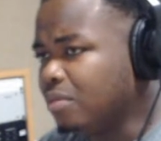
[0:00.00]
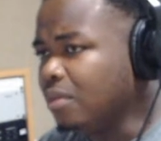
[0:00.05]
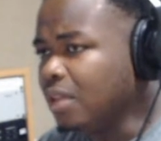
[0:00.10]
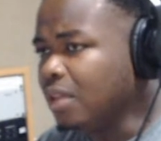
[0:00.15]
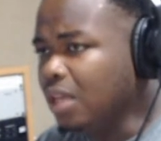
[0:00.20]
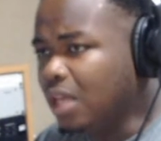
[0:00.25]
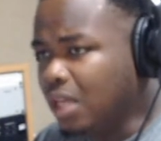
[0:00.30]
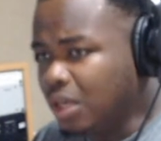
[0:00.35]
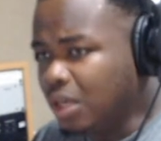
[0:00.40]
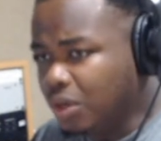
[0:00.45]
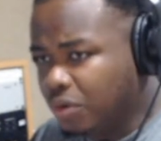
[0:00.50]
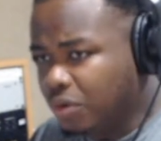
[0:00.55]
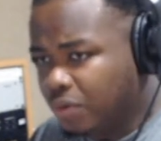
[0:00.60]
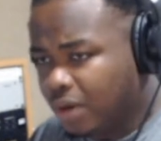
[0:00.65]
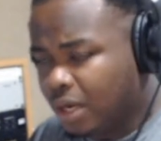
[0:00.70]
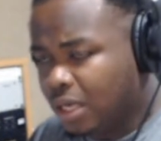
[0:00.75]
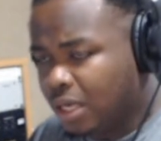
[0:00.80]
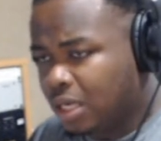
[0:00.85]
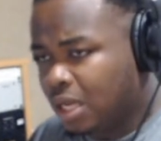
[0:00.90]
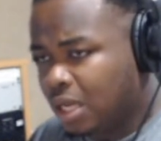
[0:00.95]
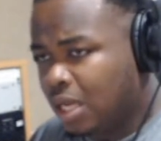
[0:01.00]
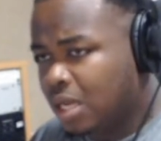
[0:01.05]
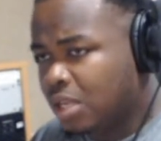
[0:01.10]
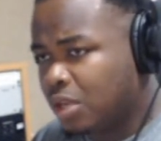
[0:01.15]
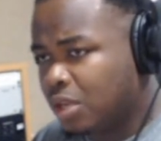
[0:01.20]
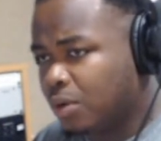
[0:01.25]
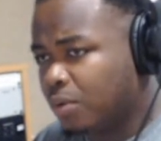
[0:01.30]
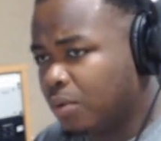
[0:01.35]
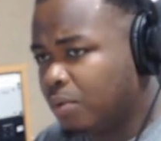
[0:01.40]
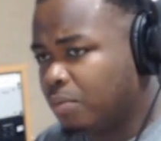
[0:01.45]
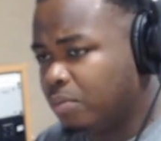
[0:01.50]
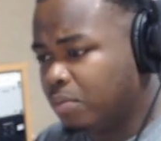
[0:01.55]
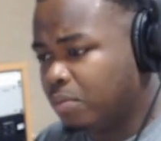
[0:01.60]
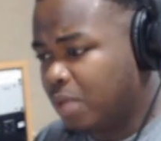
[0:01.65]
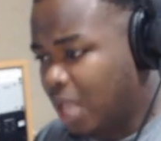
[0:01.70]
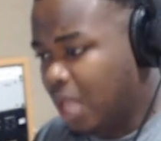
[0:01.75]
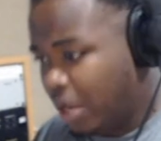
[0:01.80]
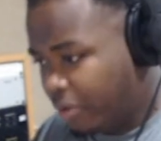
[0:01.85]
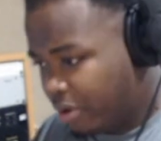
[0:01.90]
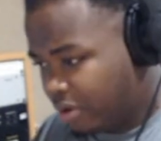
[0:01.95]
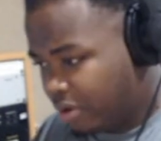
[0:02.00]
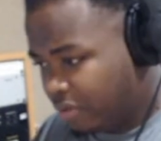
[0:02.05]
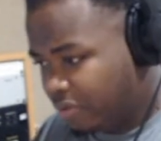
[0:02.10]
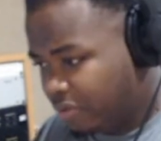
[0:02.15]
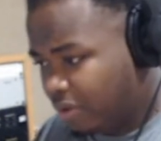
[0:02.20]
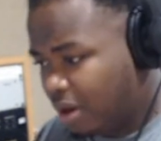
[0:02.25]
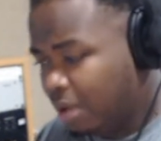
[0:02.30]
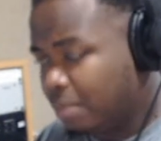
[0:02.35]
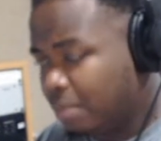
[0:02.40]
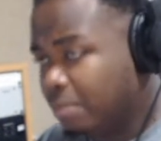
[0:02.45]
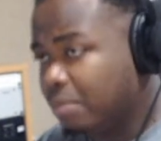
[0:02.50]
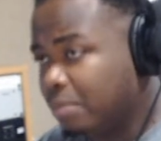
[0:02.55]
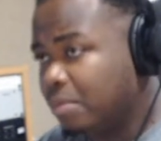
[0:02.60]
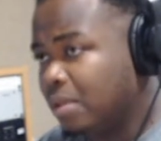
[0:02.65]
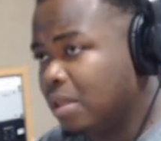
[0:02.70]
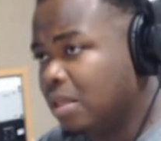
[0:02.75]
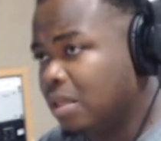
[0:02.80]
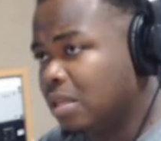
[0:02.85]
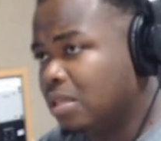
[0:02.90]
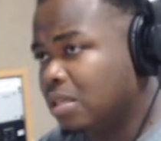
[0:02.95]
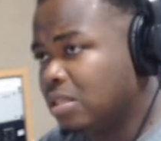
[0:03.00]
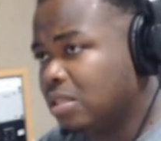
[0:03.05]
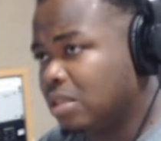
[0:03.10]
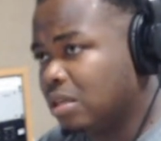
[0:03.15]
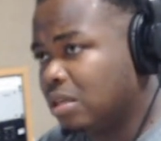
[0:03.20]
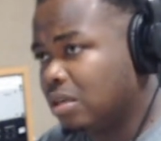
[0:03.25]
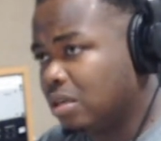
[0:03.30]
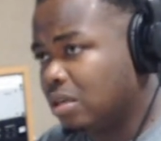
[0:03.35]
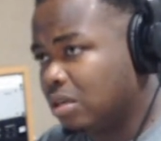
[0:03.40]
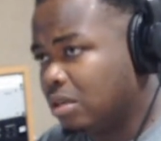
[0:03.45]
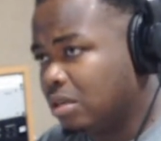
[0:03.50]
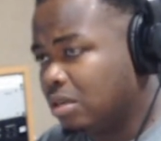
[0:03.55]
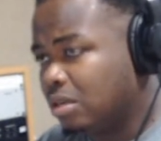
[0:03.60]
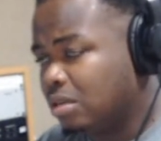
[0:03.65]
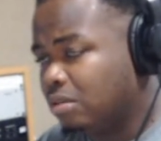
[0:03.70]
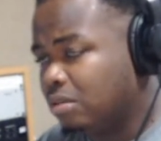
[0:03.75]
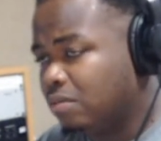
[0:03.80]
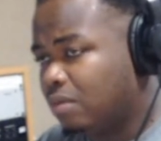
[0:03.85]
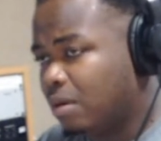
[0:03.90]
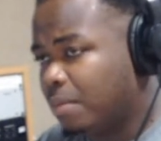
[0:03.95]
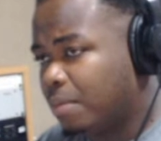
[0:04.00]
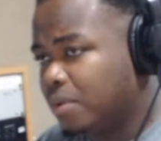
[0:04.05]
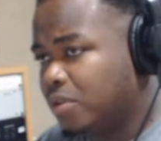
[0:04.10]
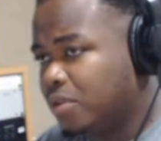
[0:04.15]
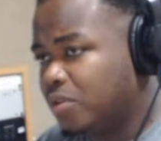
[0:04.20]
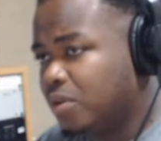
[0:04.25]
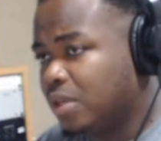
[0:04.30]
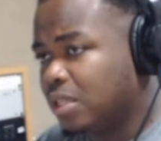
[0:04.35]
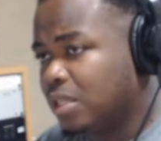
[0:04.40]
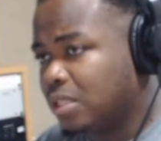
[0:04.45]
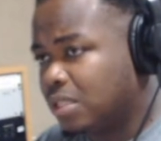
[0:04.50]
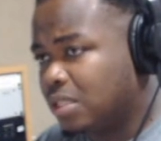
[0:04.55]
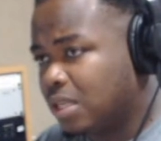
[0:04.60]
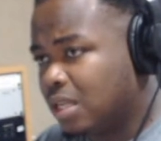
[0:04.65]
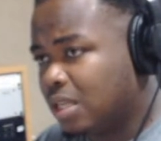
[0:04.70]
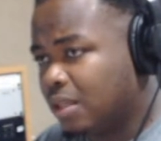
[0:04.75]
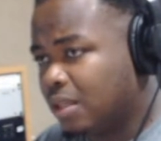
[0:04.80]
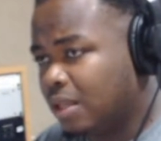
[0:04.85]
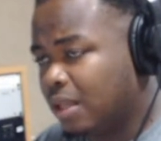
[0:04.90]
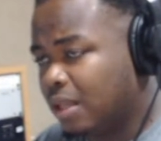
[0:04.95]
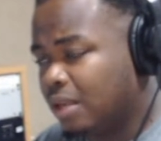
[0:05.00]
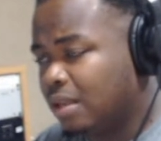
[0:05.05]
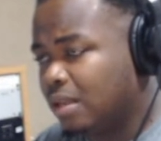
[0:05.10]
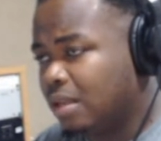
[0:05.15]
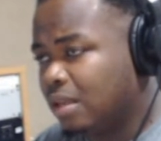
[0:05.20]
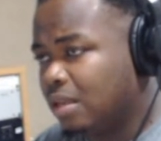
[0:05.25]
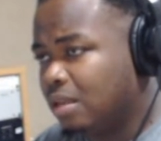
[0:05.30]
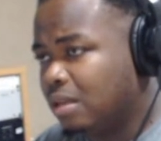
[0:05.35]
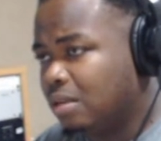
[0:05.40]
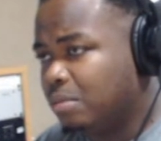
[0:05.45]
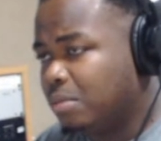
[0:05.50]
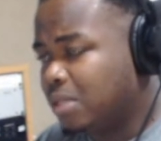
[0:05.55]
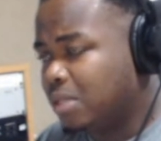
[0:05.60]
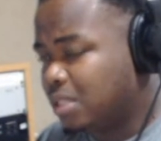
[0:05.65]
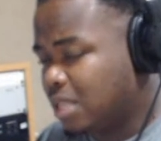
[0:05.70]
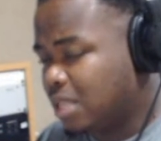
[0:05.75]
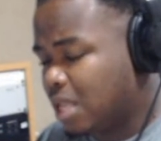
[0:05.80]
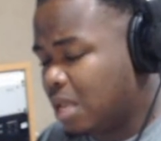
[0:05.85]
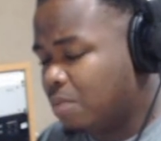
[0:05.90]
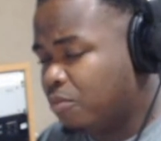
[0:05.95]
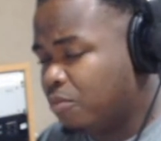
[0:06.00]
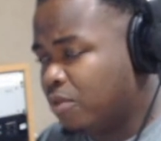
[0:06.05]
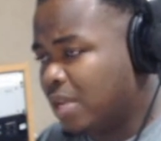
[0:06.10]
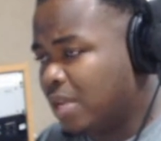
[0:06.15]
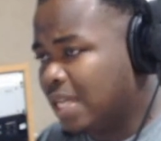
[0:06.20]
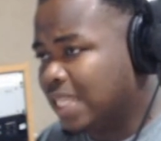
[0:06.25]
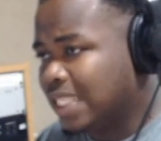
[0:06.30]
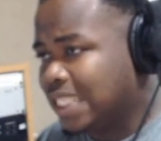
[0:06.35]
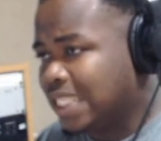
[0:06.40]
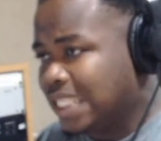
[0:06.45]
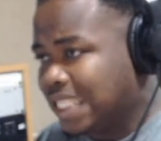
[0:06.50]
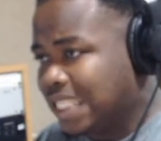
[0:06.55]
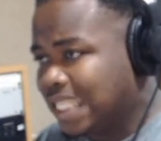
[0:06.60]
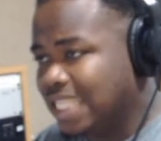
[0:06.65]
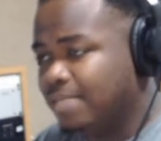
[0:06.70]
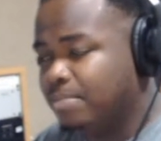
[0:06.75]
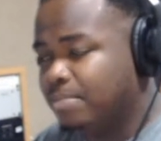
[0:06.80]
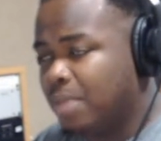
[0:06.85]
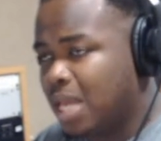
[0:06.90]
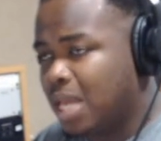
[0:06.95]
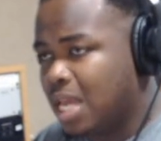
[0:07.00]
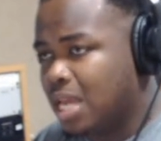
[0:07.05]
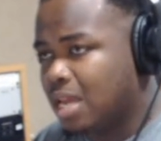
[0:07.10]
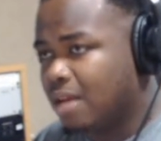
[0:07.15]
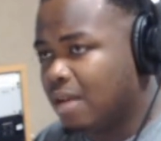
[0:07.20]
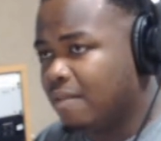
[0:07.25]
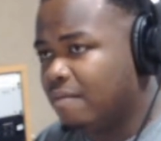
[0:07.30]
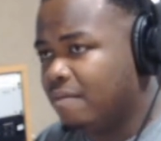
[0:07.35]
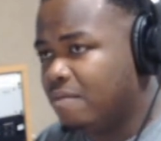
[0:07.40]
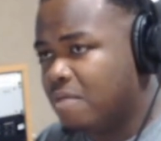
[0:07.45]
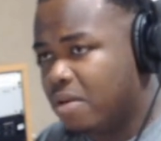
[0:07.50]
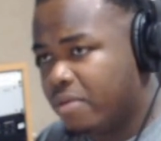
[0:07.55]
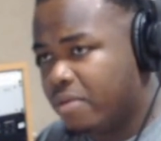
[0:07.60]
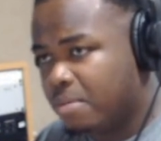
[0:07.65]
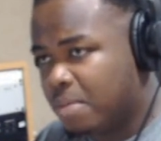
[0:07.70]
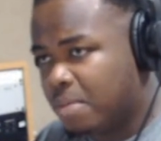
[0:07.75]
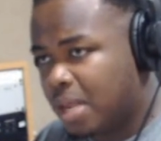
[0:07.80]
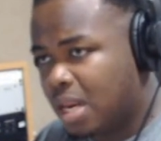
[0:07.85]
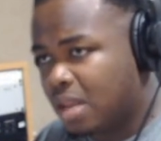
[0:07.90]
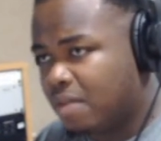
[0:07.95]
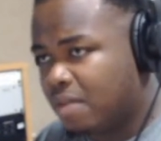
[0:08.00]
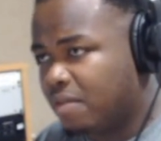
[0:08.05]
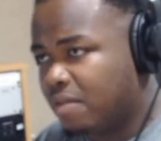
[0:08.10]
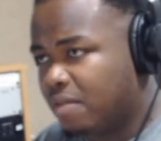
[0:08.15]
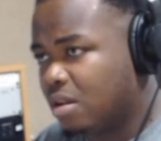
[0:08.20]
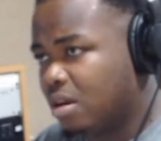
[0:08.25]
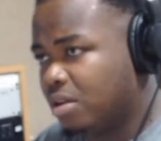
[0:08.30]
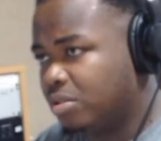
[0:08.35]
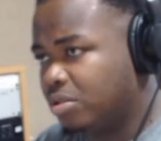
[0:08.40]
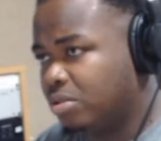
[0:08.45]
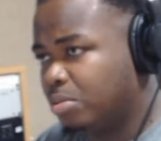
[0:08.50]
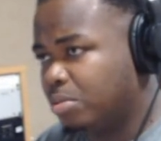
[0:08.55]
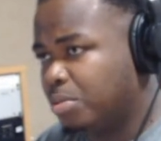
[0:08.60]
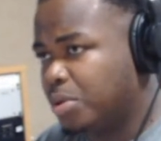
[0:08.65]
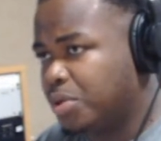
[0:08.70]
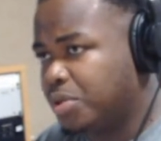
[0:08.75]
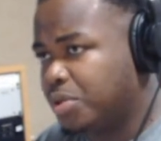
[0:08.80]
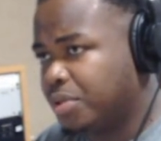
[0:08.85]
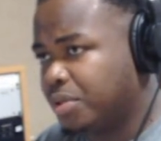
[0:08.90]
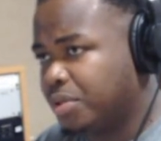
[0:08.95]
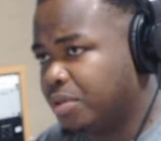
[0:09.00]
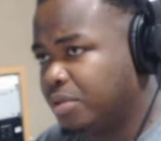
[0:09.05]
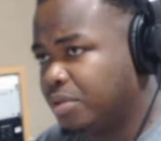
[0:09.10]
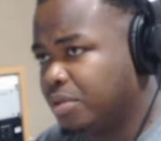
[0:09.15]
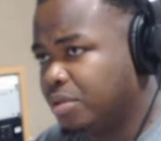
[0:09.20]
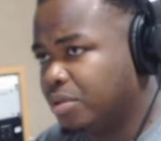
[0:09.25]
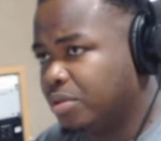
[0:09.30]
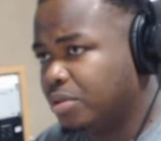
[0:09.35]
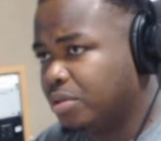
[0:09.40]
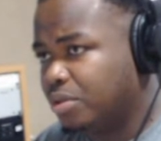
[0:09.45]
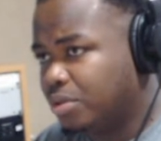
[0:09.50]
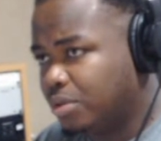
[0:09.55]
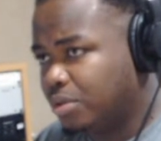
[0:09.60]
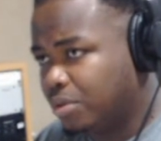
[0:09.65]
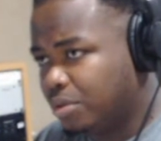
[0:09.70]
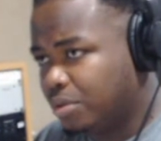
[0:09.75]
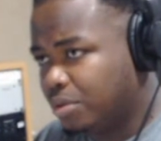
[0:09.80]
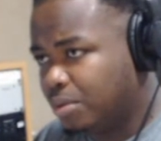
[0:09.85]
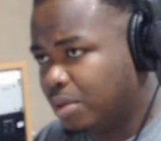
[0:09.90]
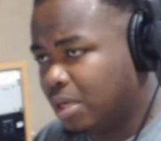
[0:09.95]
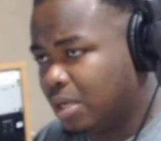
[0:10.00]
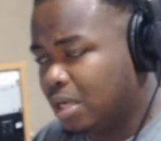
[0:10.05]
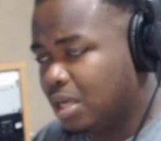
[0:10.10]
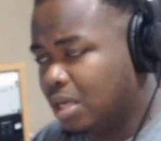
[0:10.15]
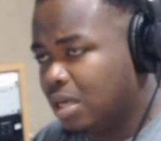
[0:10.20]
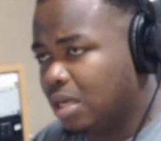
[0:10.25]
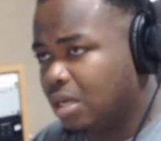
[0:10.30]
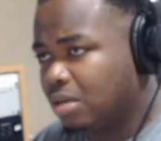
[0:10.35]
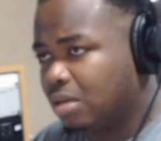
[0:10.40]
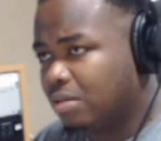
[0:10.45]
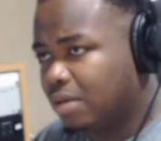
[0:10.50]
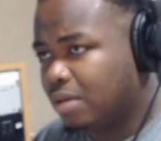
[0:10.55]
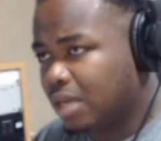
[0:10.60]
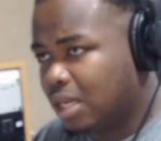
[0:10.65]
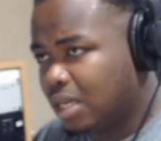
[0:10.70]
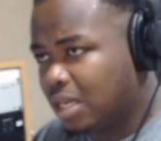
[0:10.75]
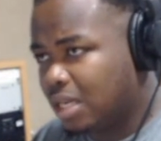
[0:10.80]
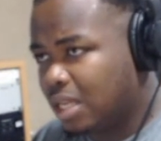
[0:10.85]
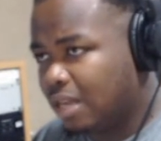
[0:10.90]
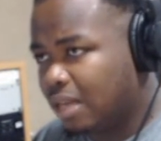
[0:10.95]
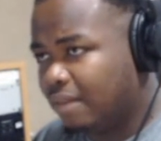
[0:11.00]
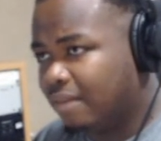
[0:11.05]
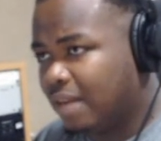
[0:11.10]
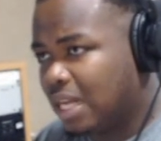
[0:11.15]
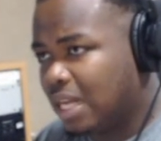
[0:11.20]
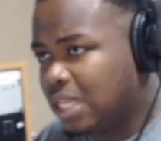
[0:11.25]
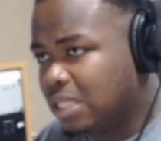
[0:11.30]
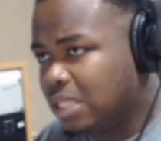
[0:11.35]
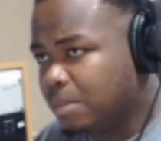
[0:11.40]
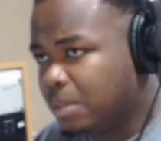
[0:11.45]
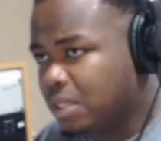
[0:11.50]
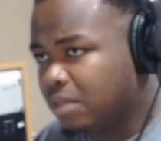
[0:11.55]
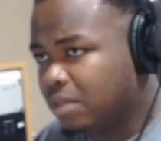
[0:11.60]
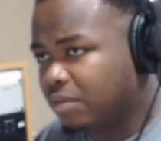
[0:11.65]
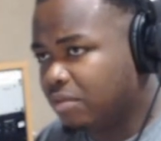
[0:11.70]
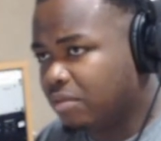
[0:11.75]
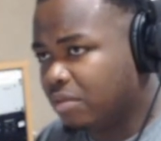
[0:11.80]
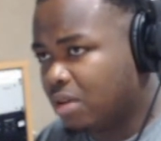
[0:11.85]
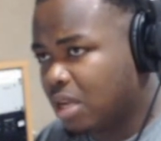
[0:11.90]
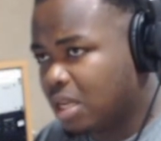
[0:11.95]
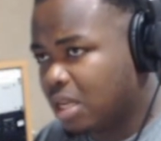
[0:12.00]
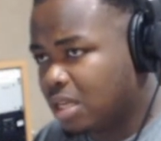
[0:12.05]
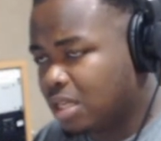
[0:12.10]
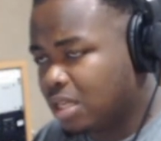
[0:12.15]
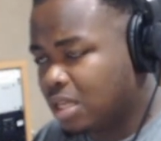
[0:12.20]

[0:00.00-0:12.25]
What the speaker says: in cricket, and hearing from Sir Roberts, you can tell that Mr. Amory did make a very meaningful contribution to cricket, the advancement of cricket